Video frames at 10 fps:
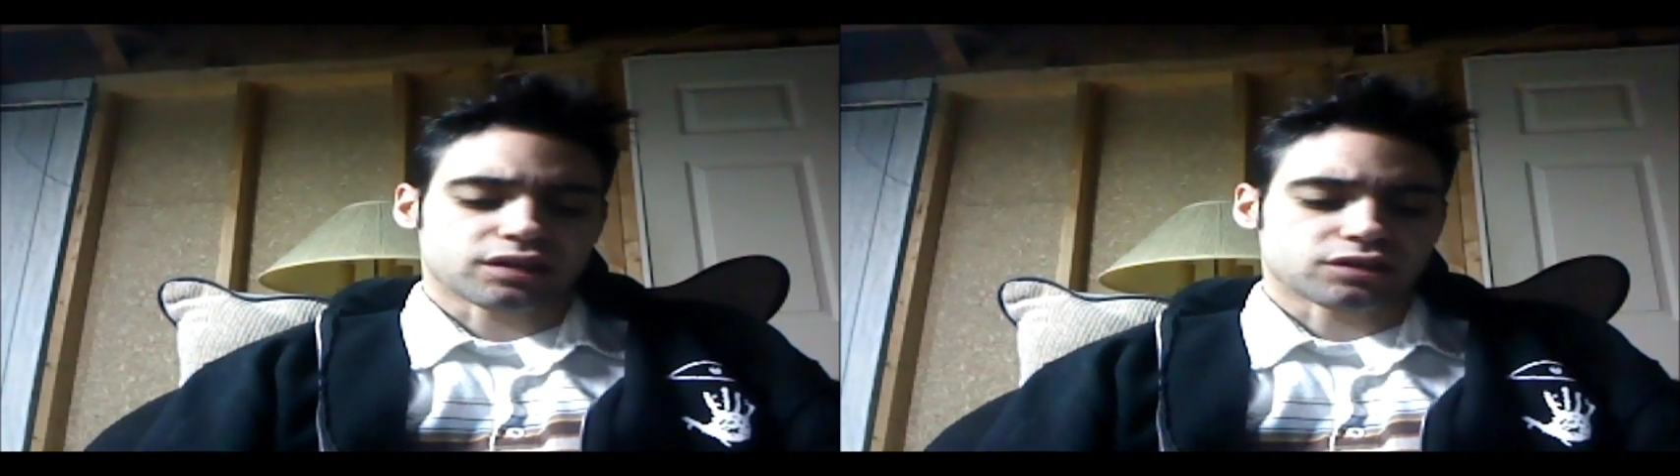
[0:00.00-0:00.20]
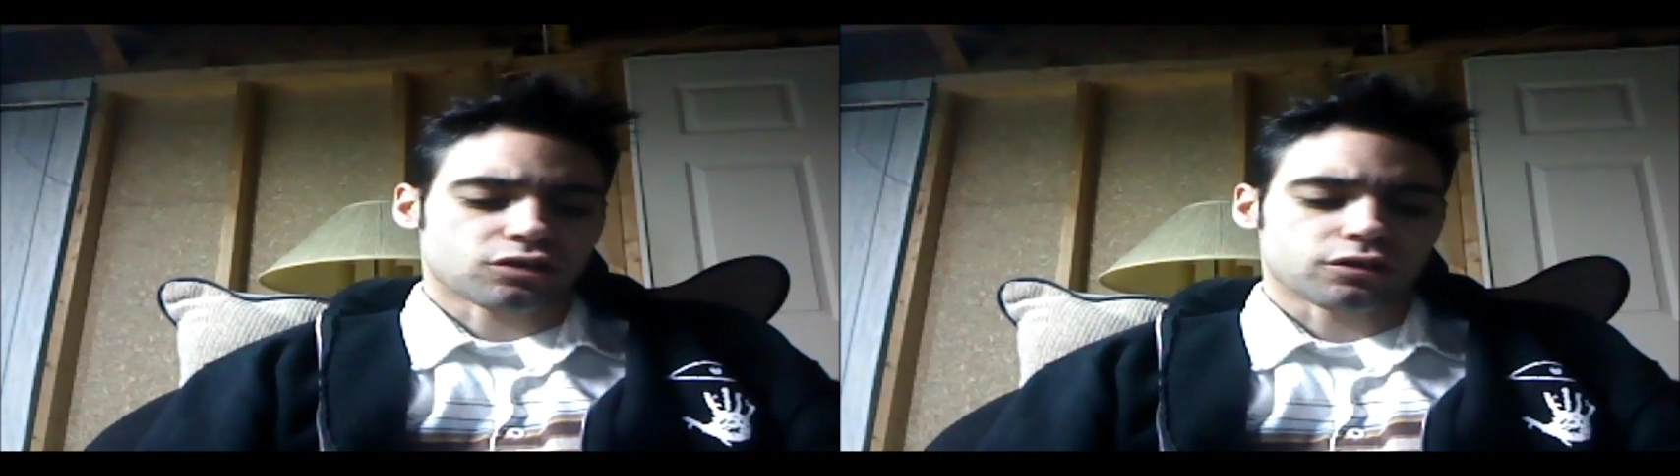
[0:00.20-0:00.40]

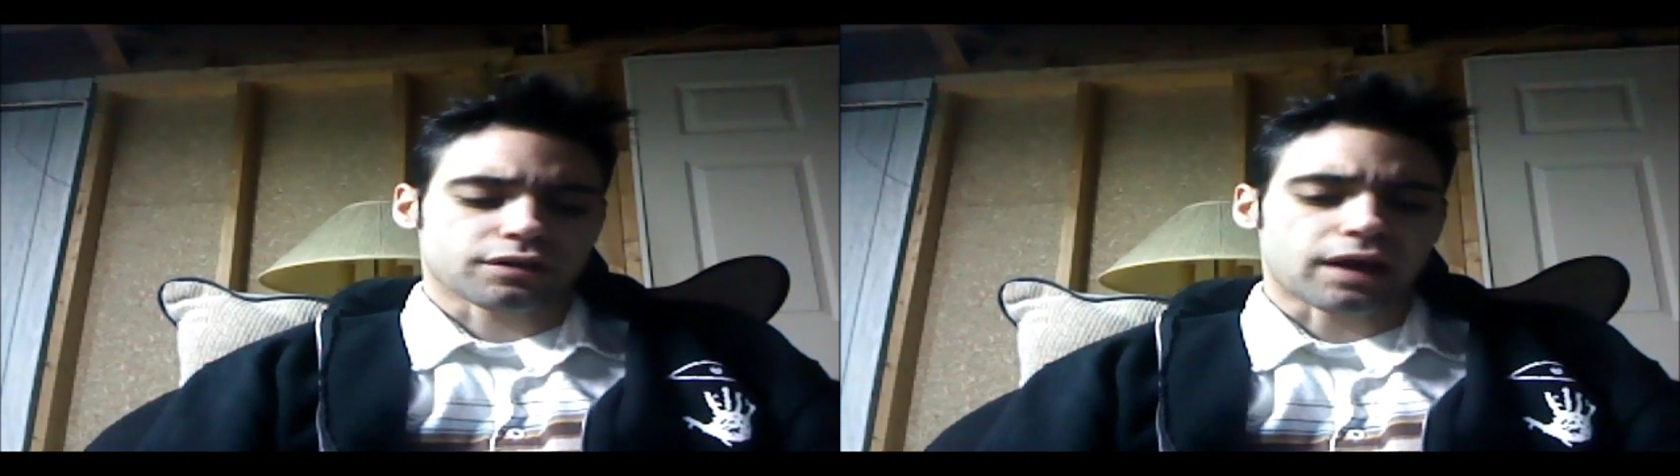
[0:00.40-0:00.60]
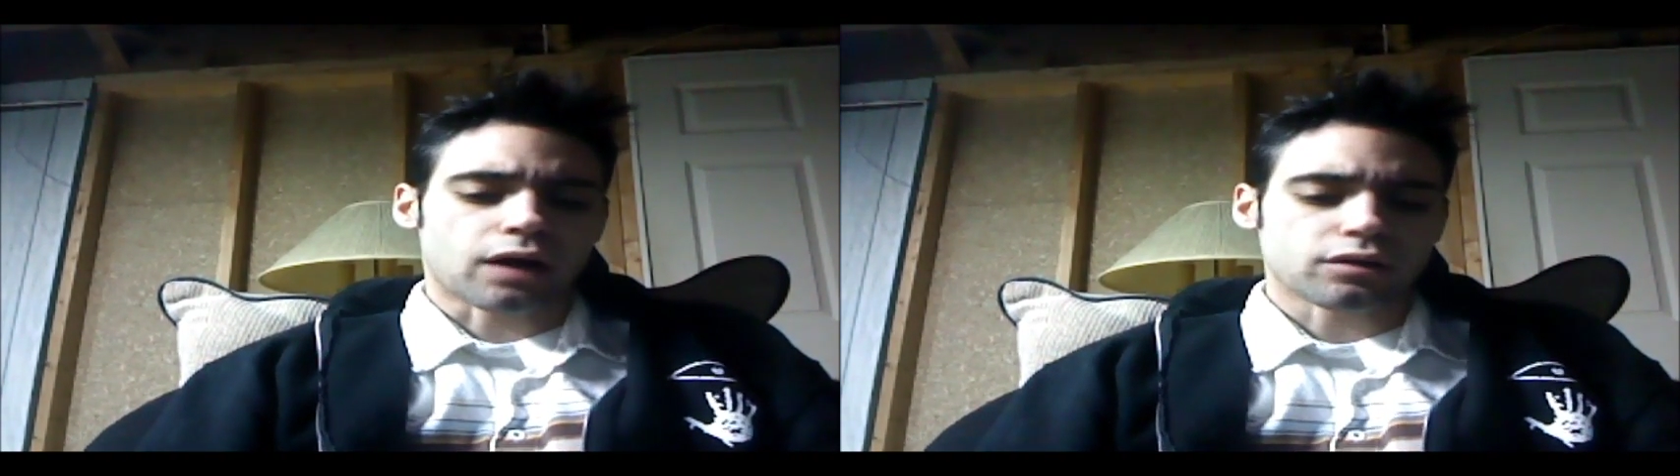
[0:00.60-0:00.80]
It
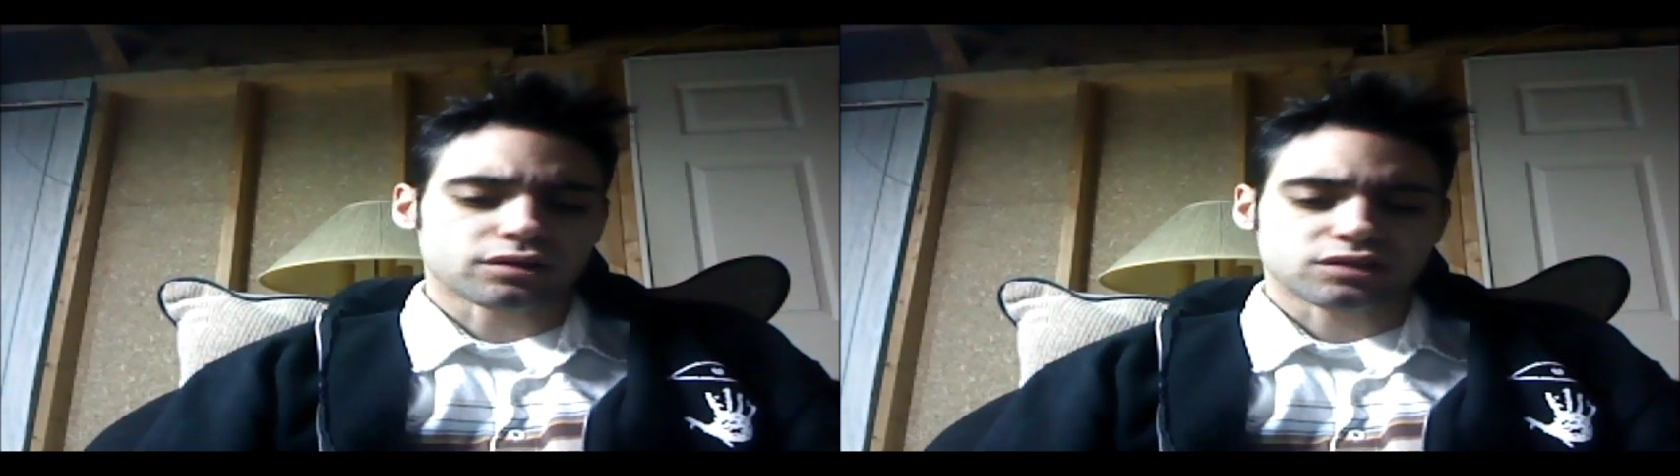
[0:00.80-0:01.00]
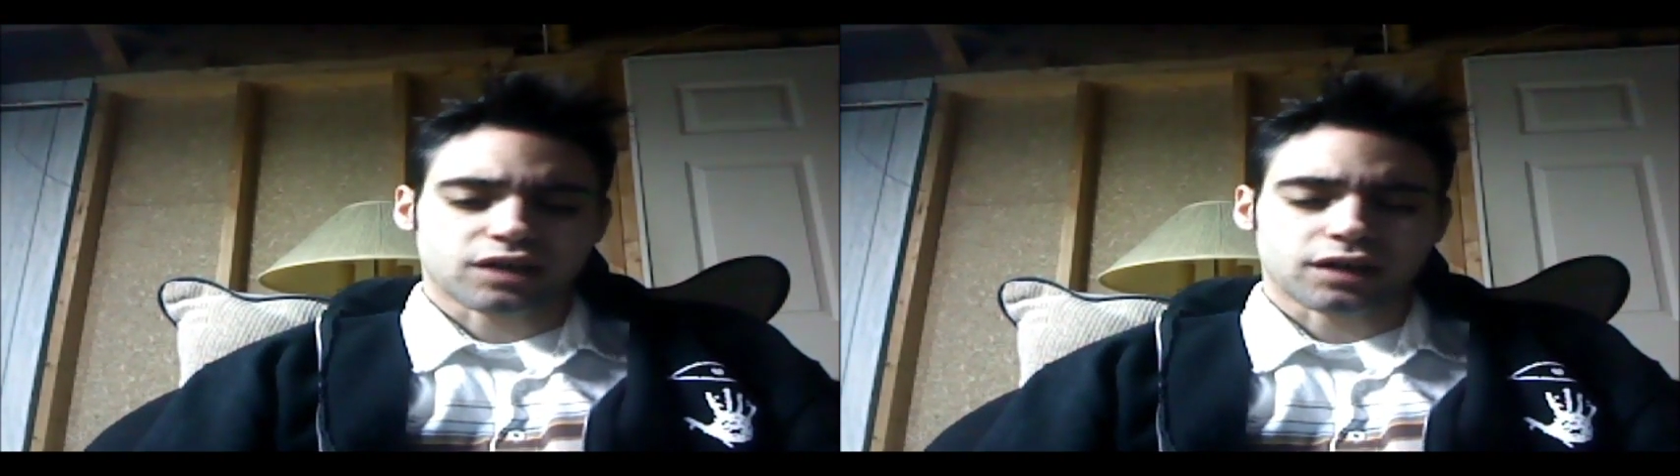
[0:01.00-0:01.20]
started out
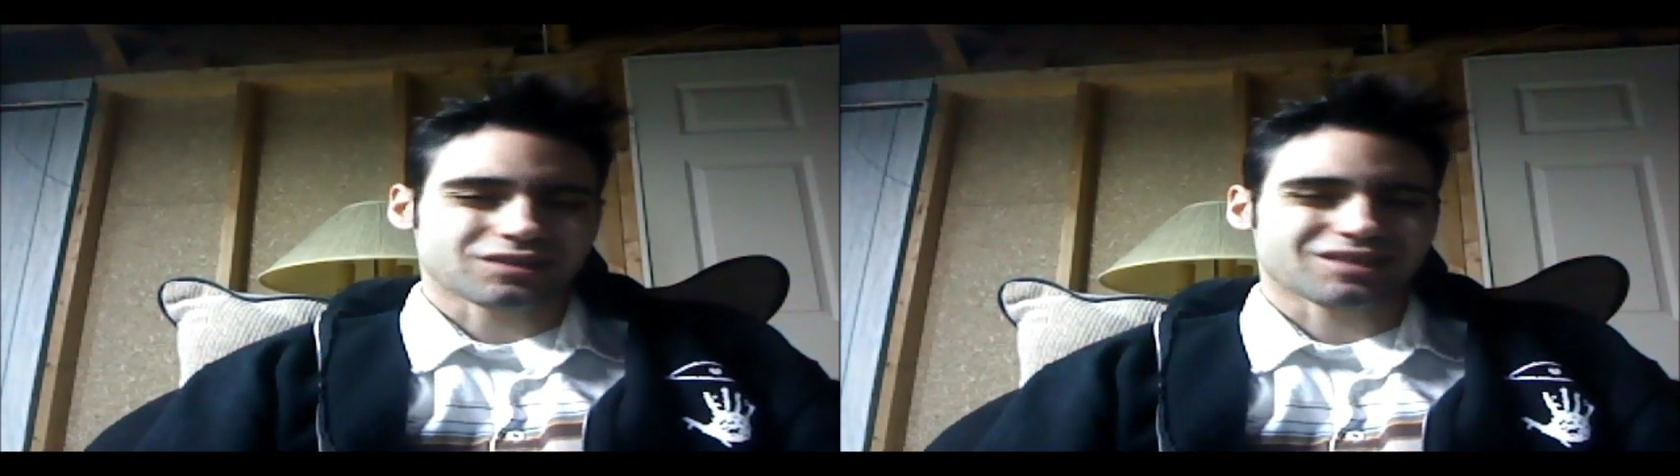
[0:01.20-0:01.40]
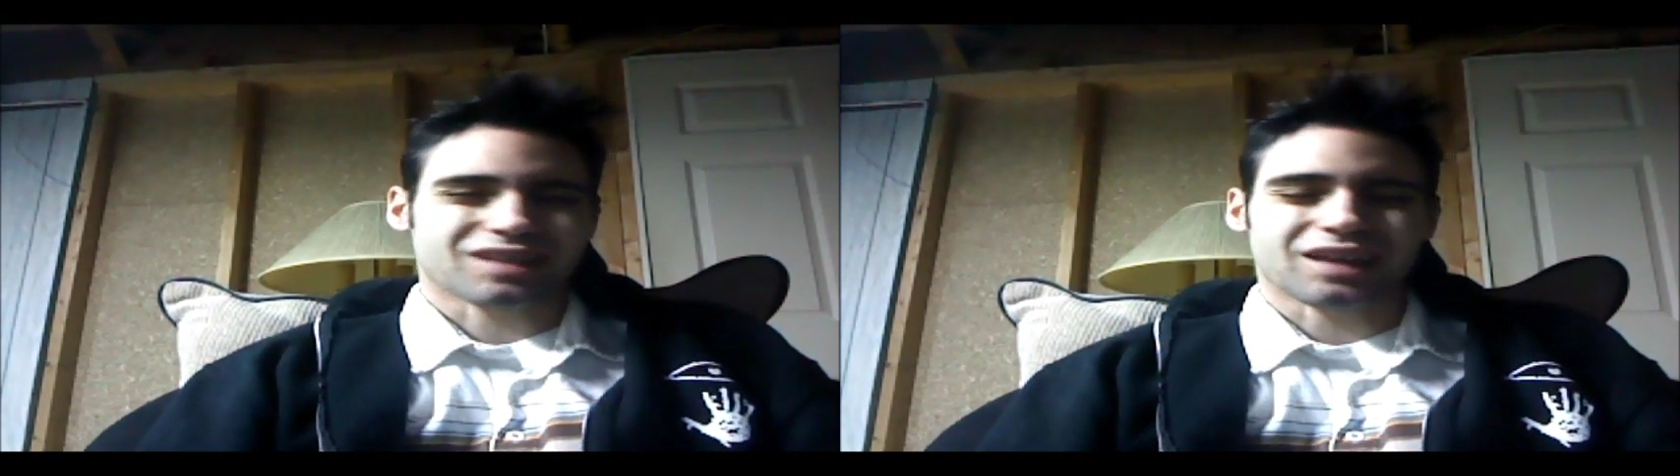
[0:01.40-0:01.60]
as kind of
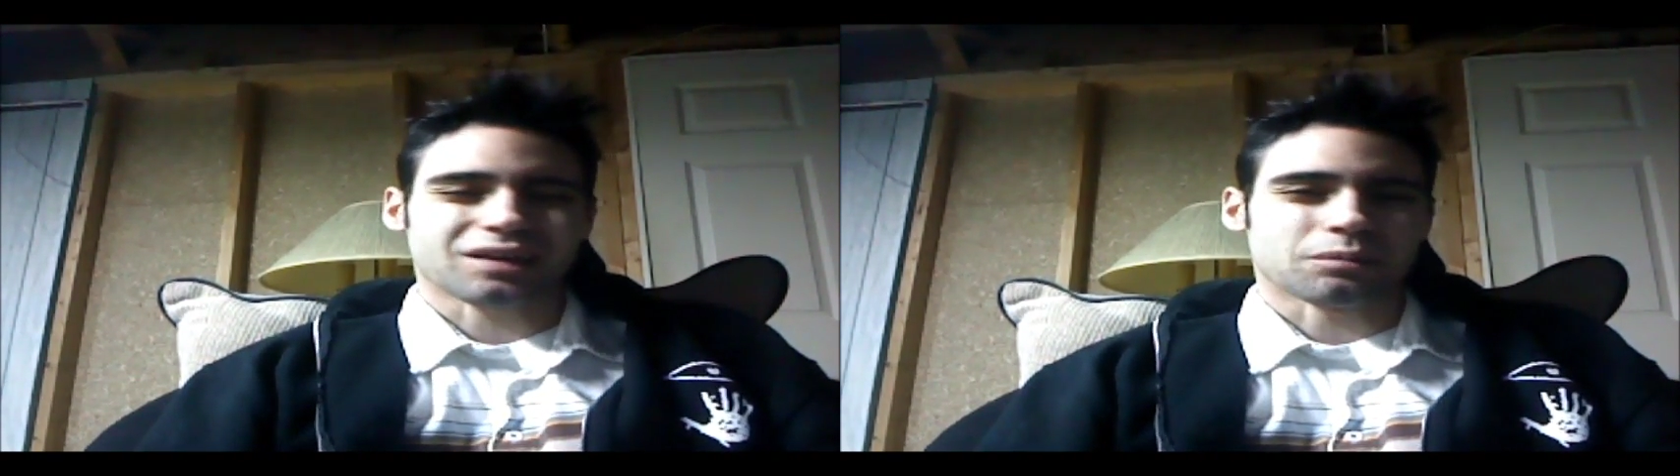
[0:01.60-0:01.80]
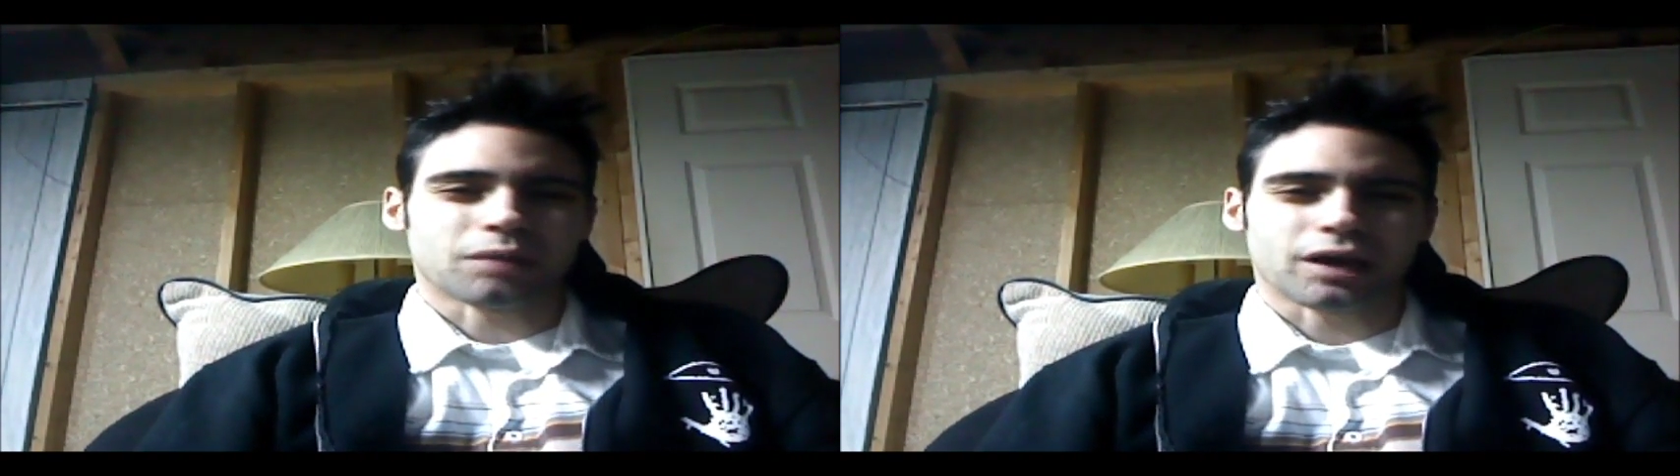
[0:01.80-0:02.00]
just like
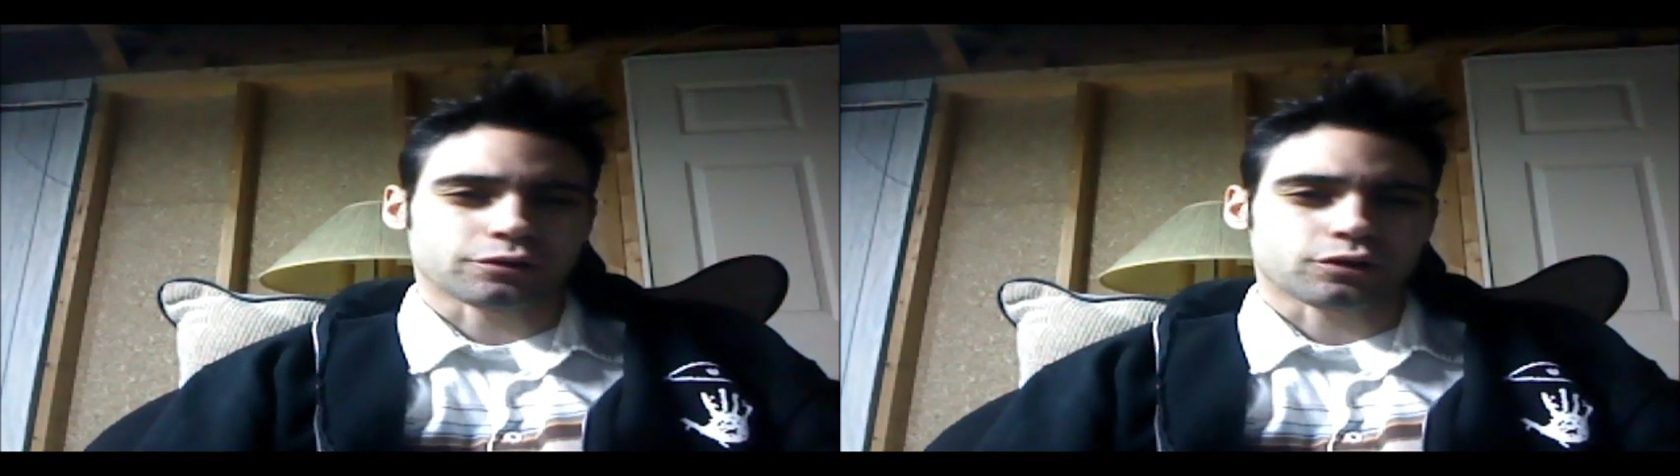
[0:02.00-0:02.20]
a minor